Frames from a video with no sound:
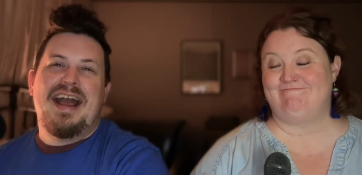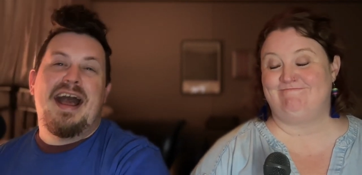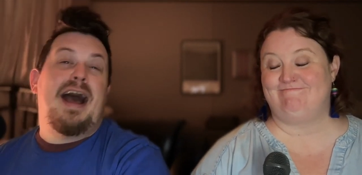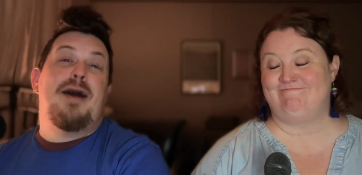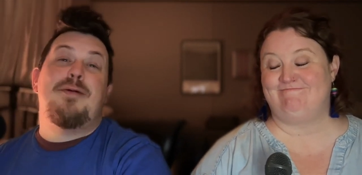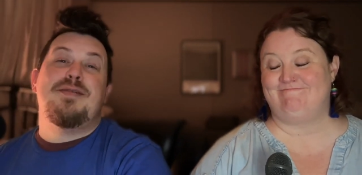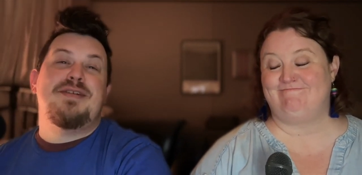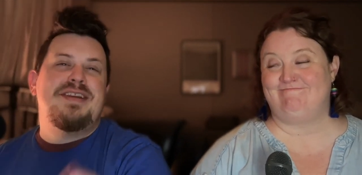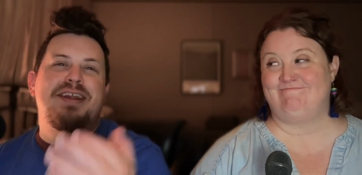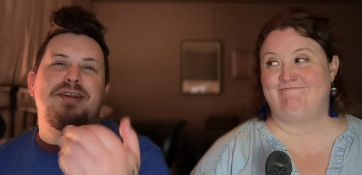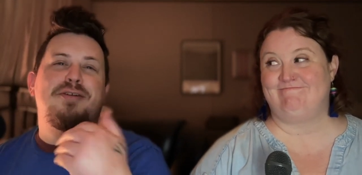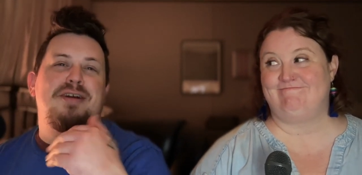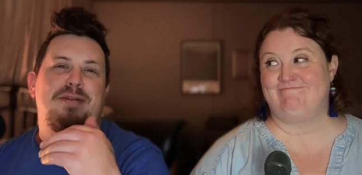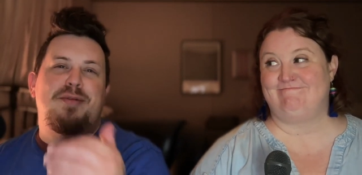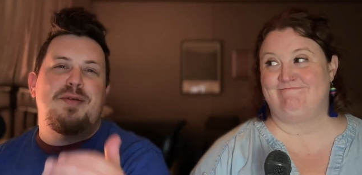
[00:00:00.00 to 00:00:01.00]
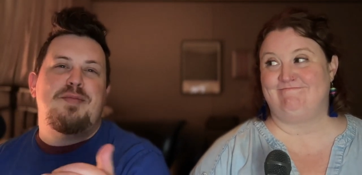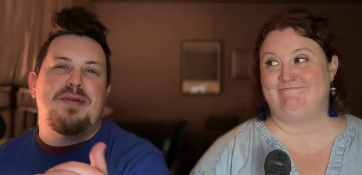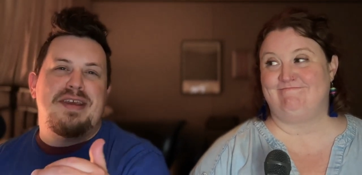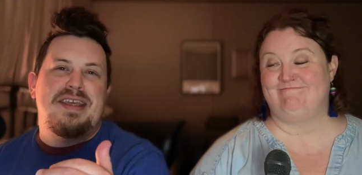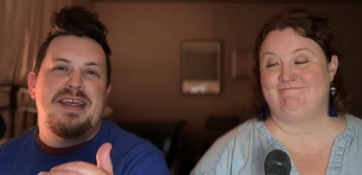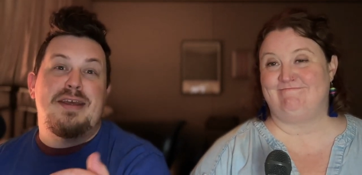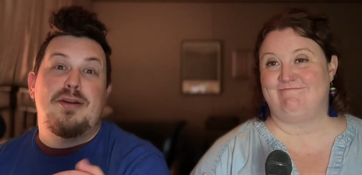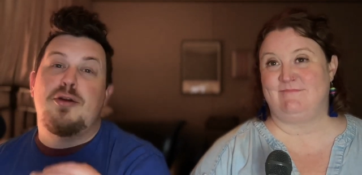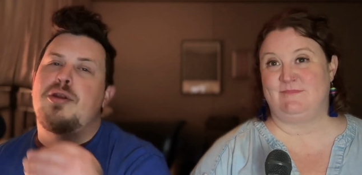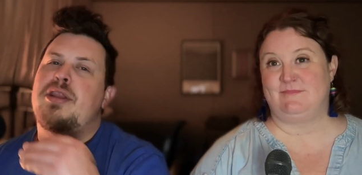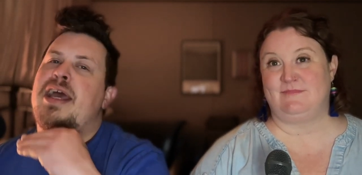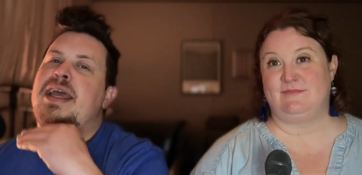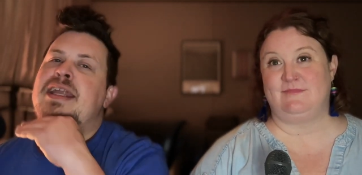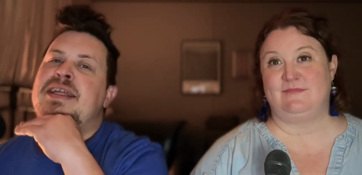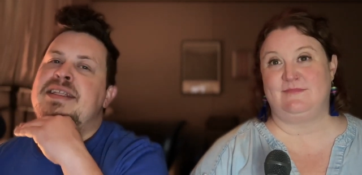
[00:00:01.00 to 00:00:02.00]
Speaker 1: I'm an incredibly picky eater,
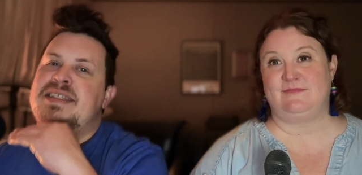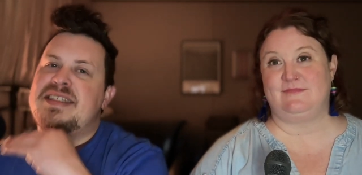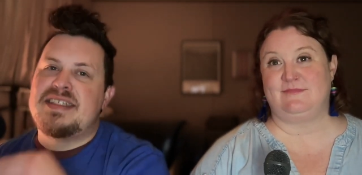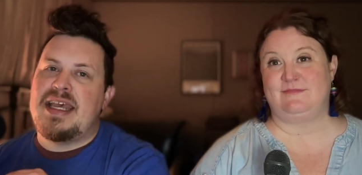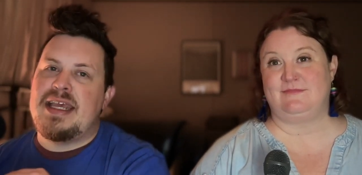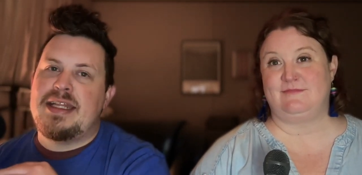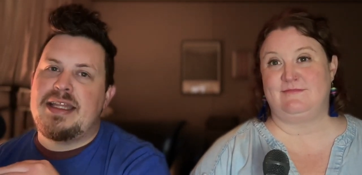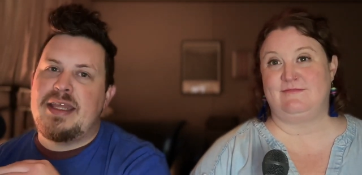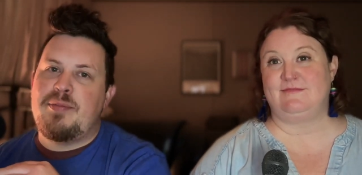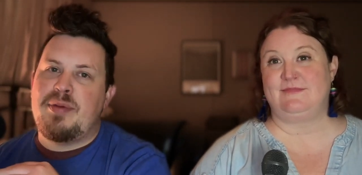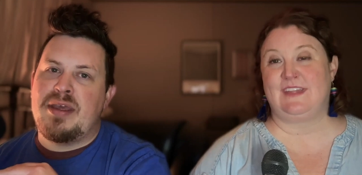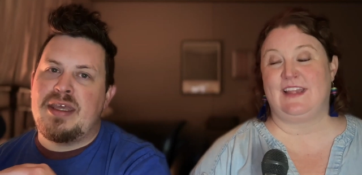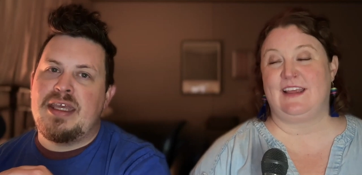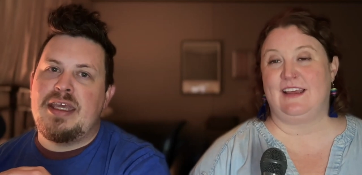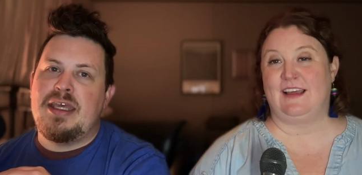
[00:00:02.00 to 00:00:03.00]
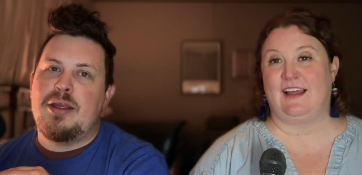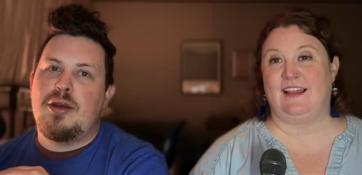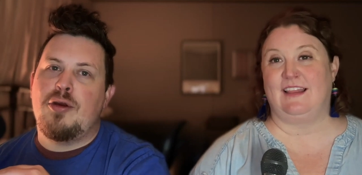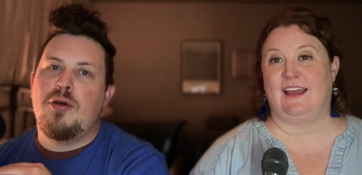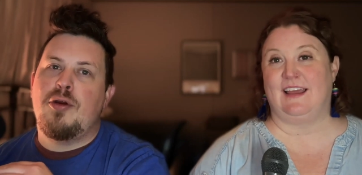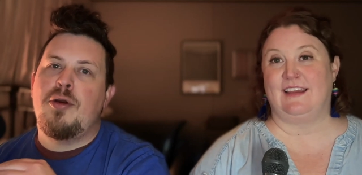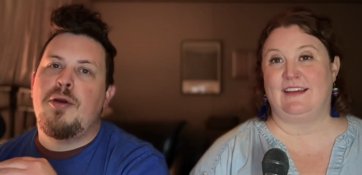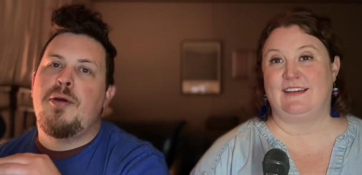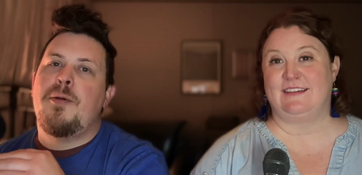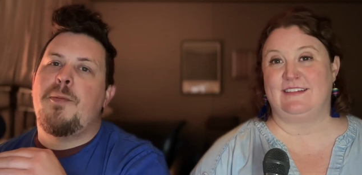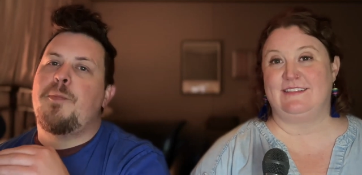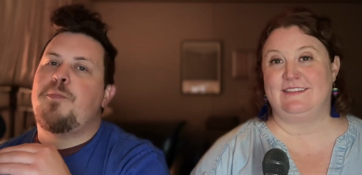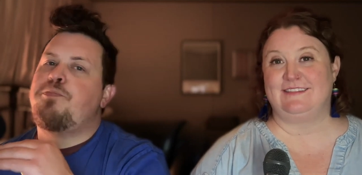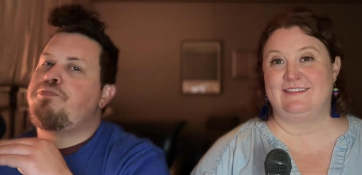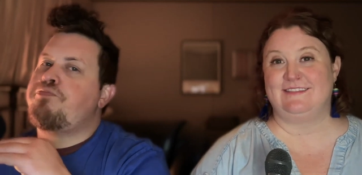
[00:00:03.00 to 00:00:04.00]
like an insanely picky eater. Like
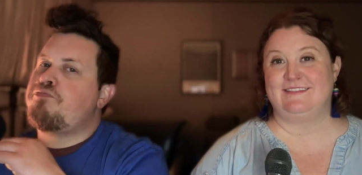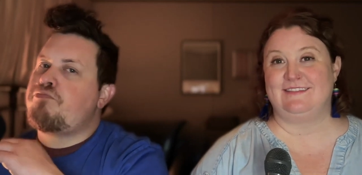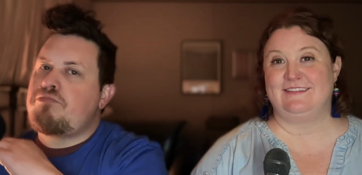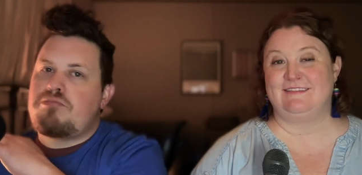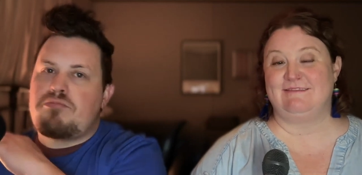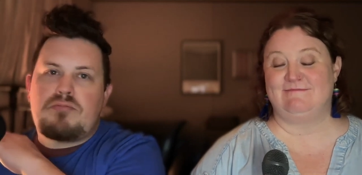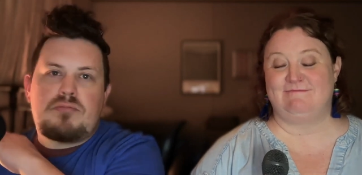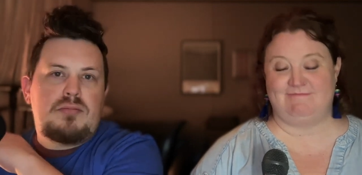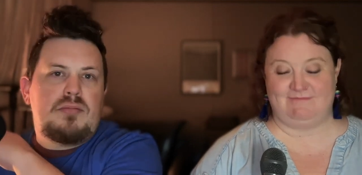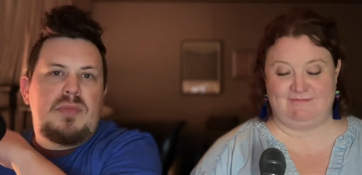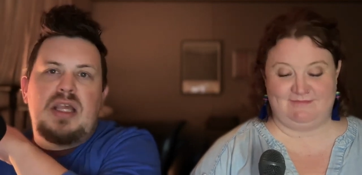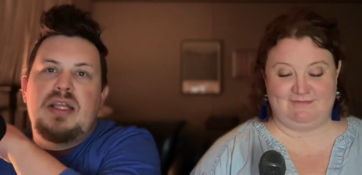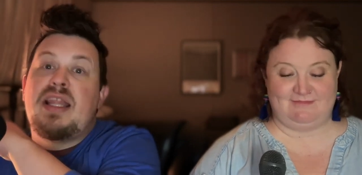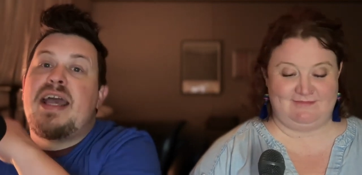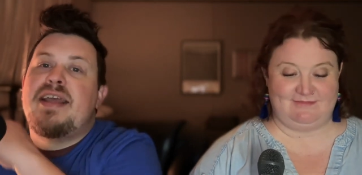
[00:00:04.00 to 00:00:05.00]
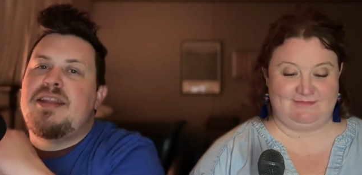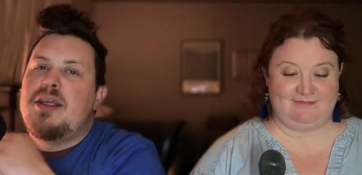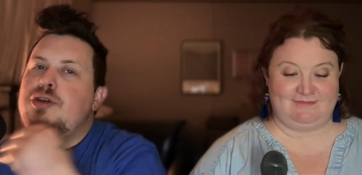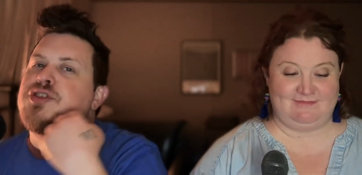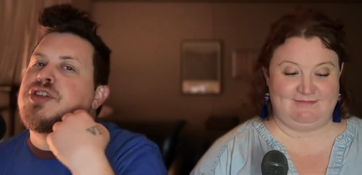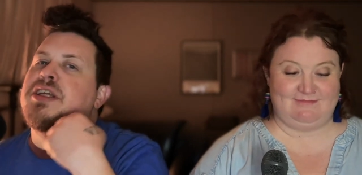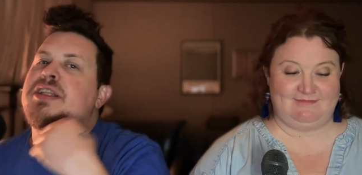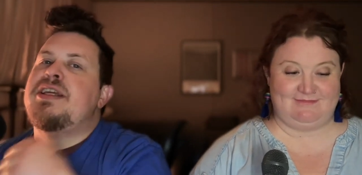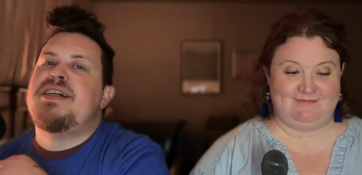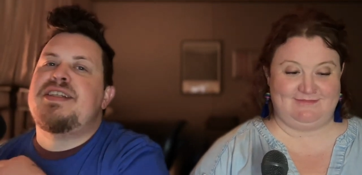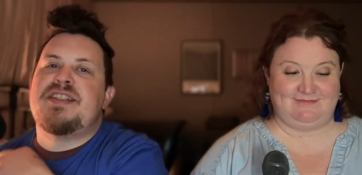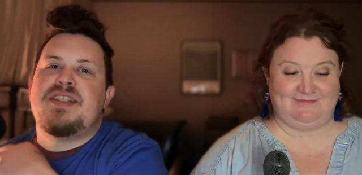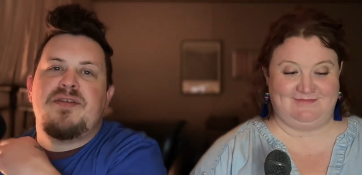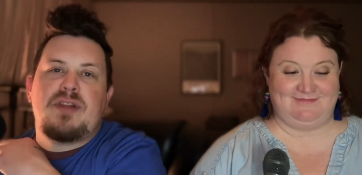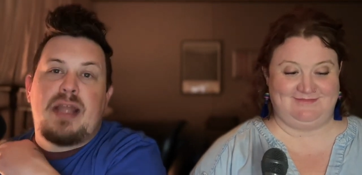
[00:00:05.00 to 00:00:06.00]
like there's a
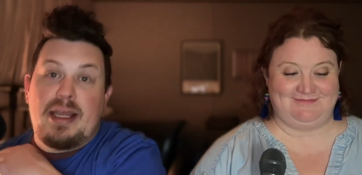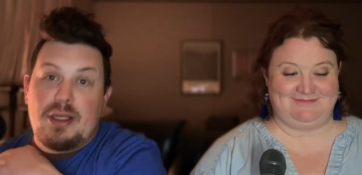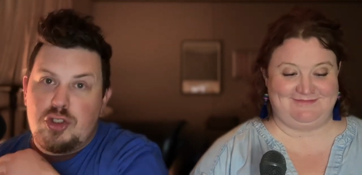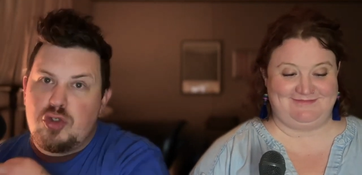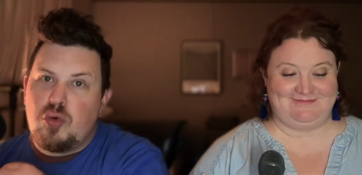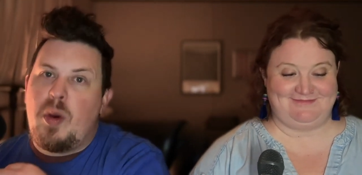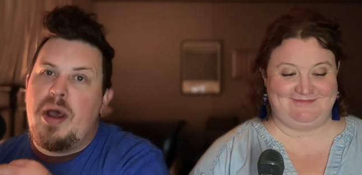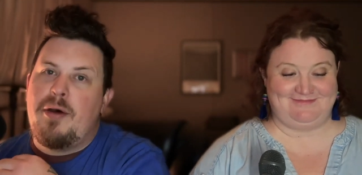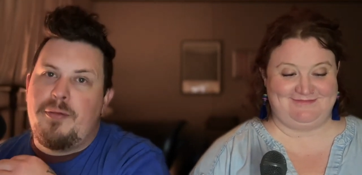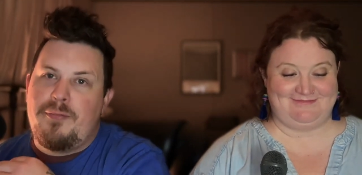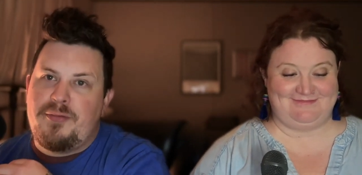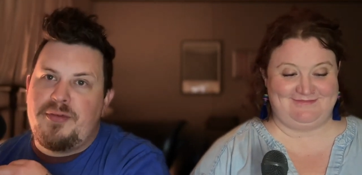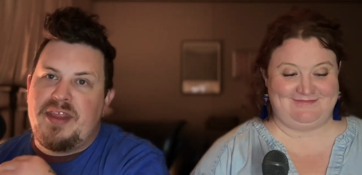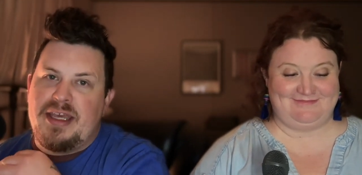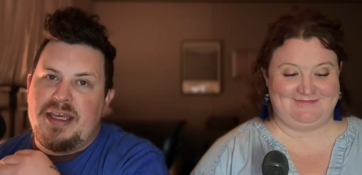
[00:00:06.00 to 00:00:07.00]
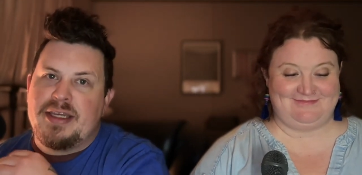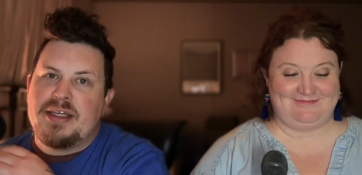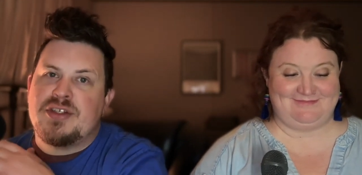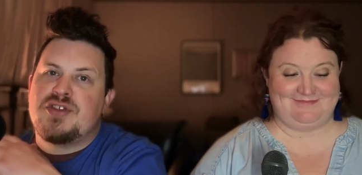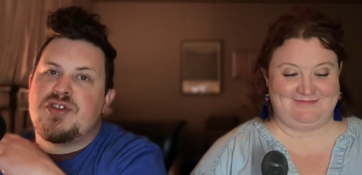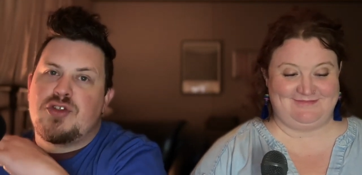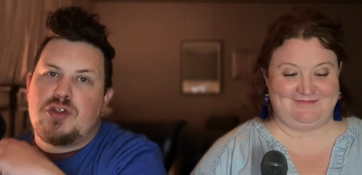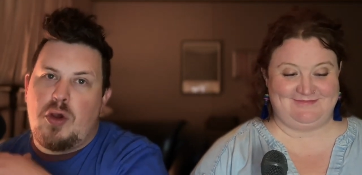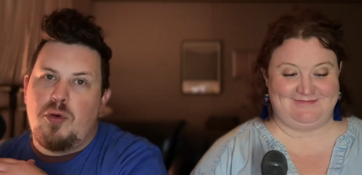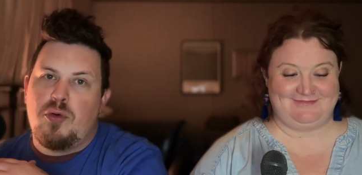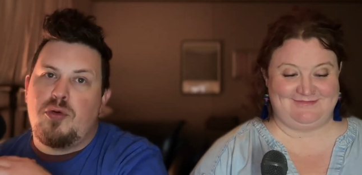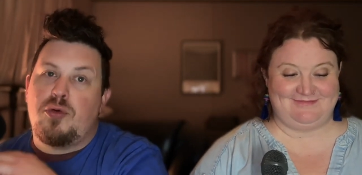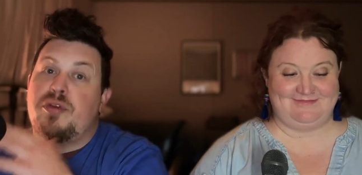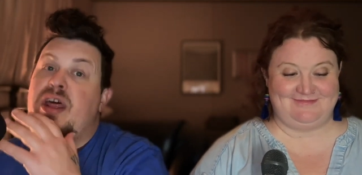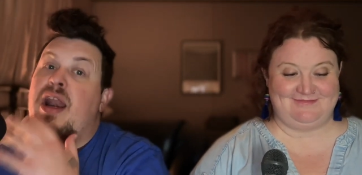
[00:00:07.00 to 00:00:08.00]
list of like 12 things
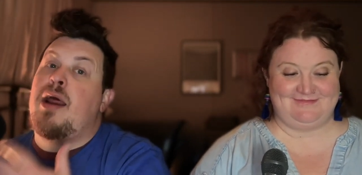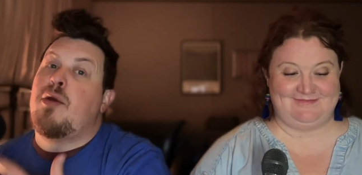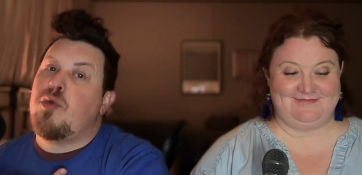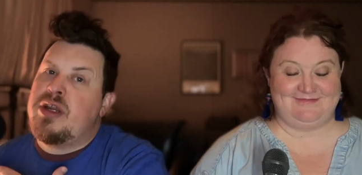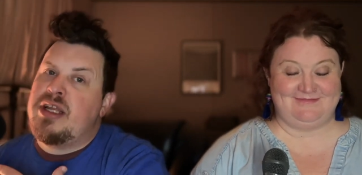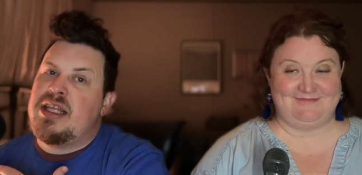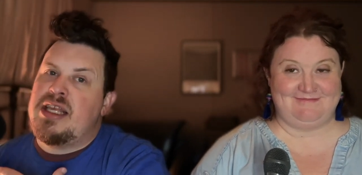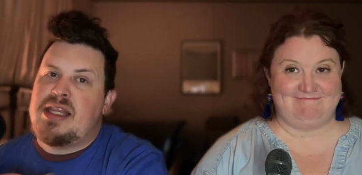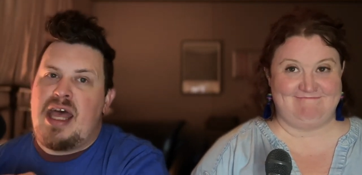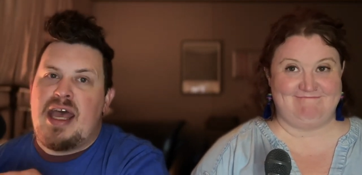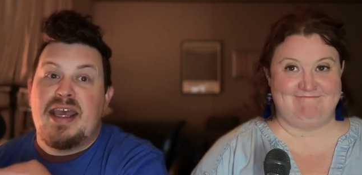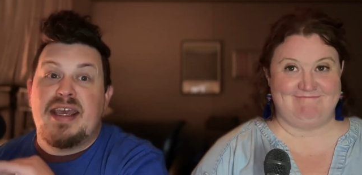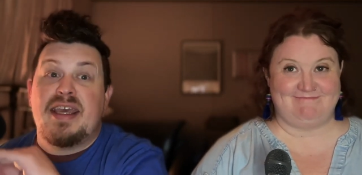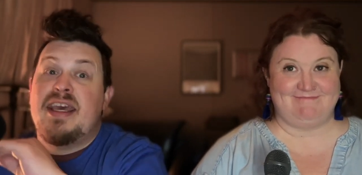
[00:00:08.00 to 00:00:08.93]
total that I really like